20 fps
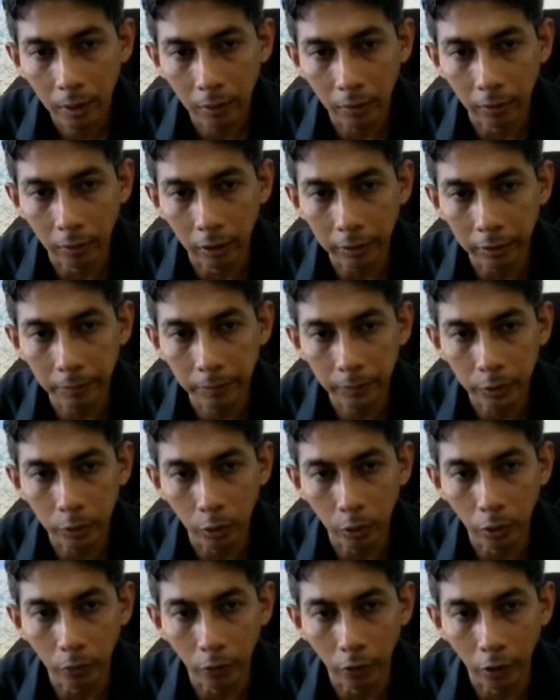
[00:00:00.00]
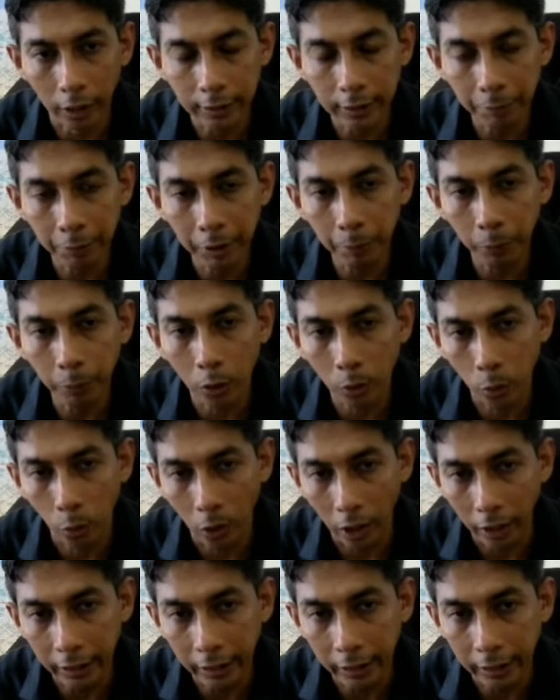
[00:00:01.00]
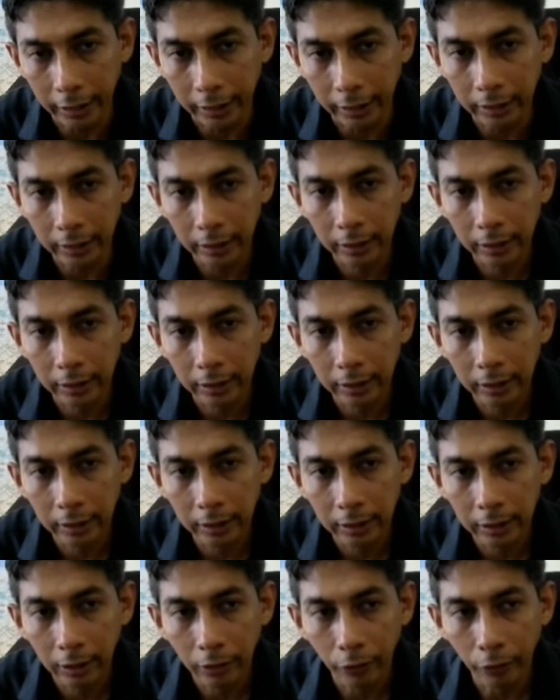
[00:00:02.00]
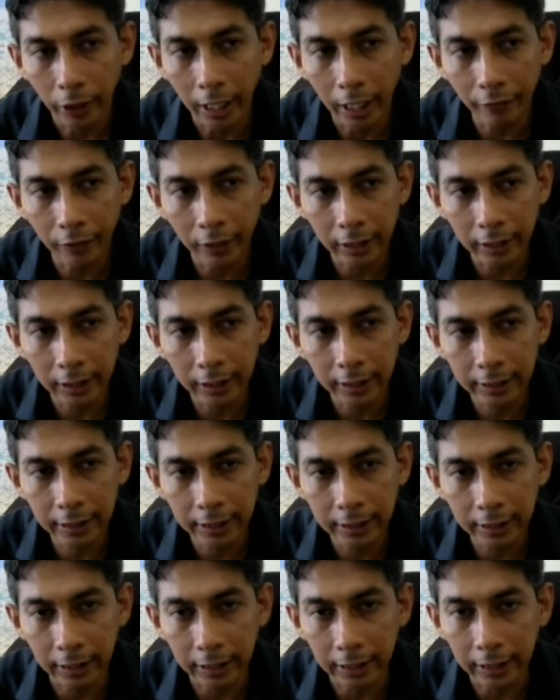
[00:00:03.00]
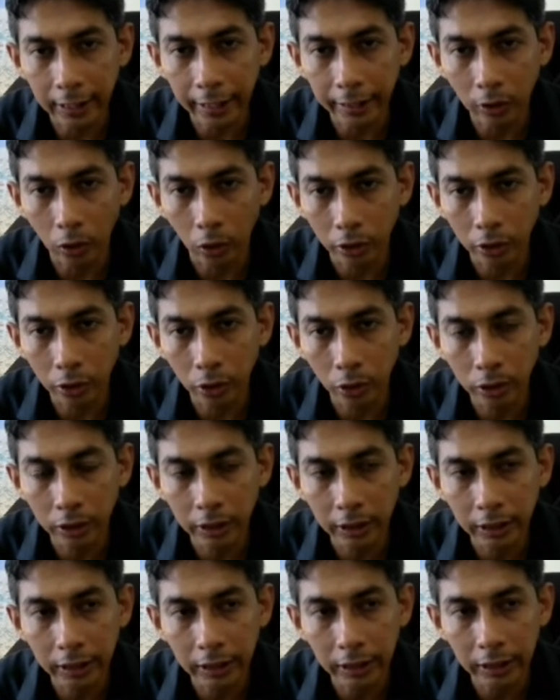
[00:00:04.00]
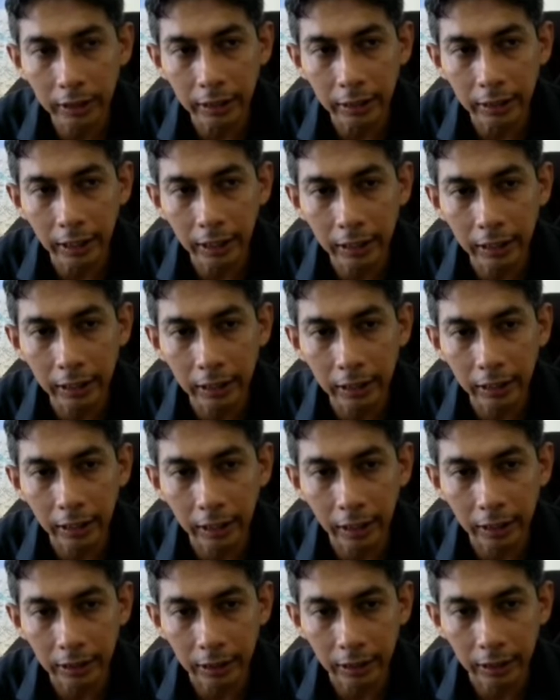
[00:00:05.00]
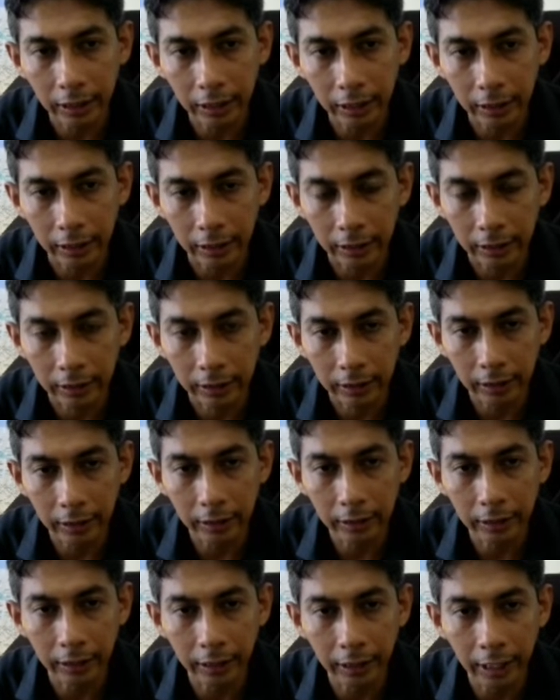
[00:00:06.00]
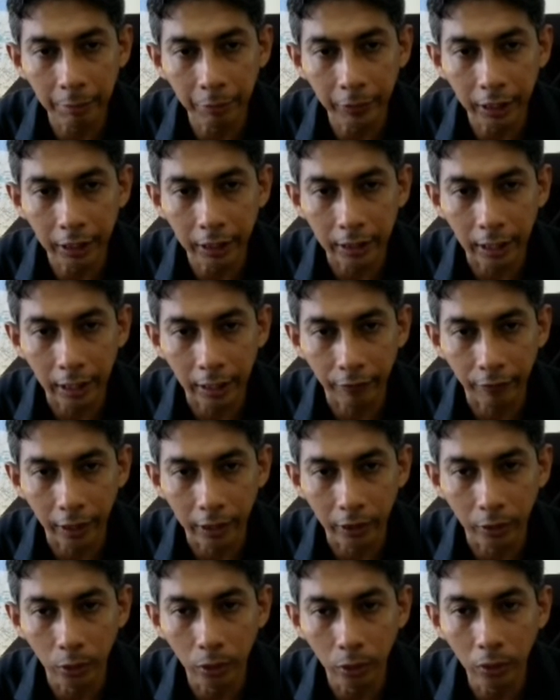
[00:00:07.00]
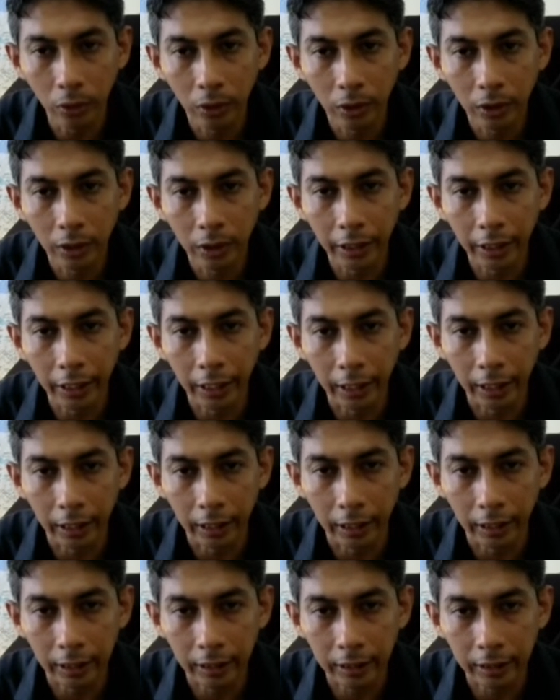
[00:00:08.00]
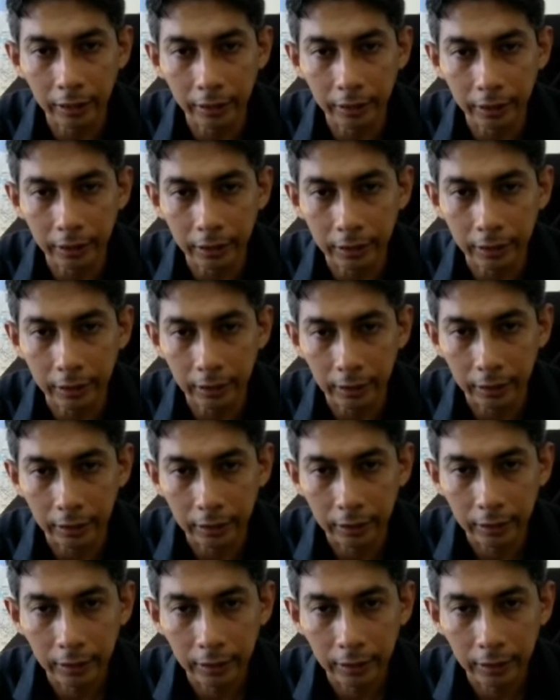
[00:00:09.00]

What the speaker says: All right. So for example, port 1 here, we have another register that control the data direction here. And the name is FIO DIR register.